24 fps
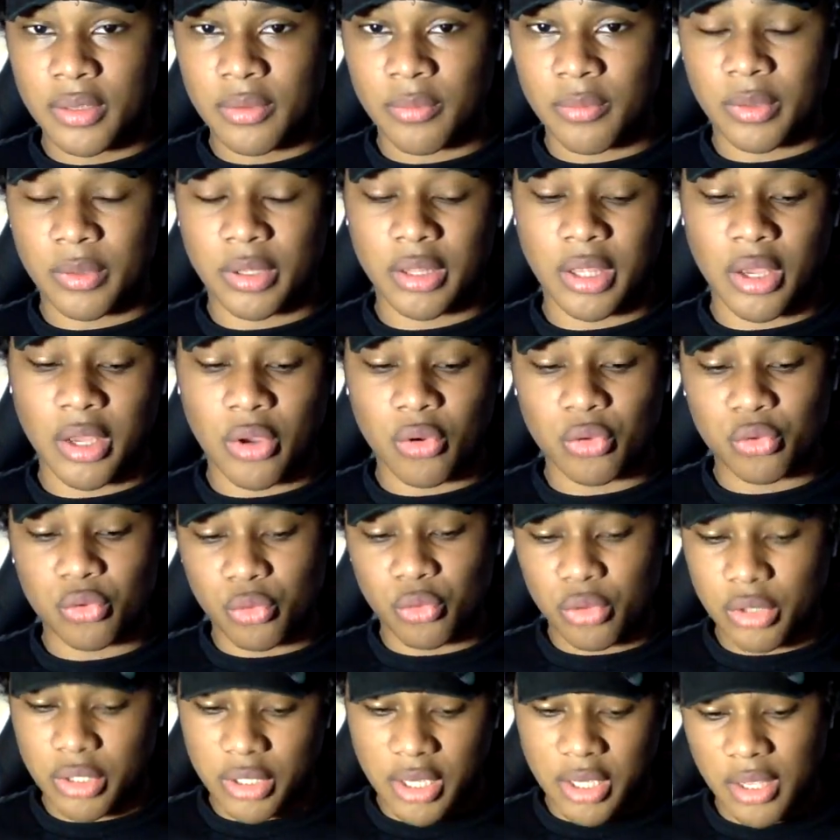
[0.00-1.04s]
When they go
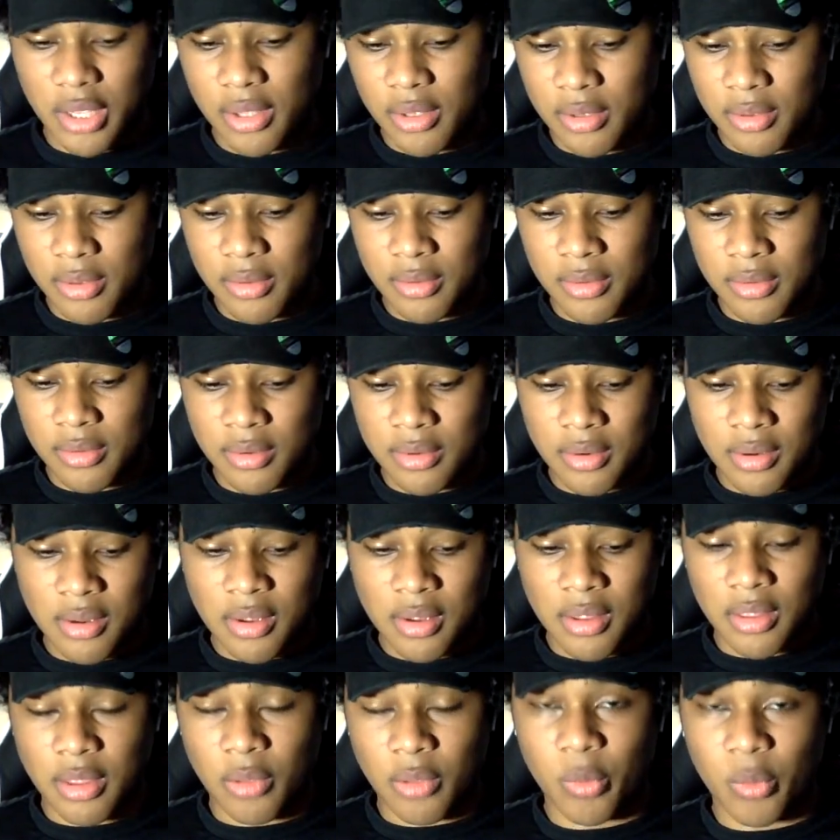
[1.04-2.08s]
through the night,
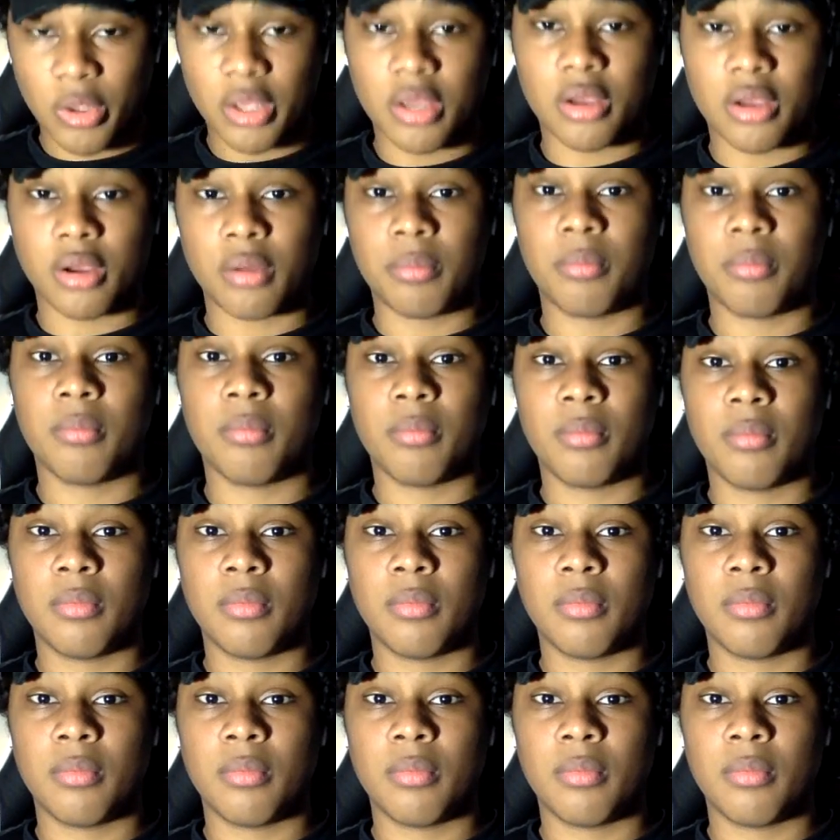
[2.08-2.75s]
they wake up.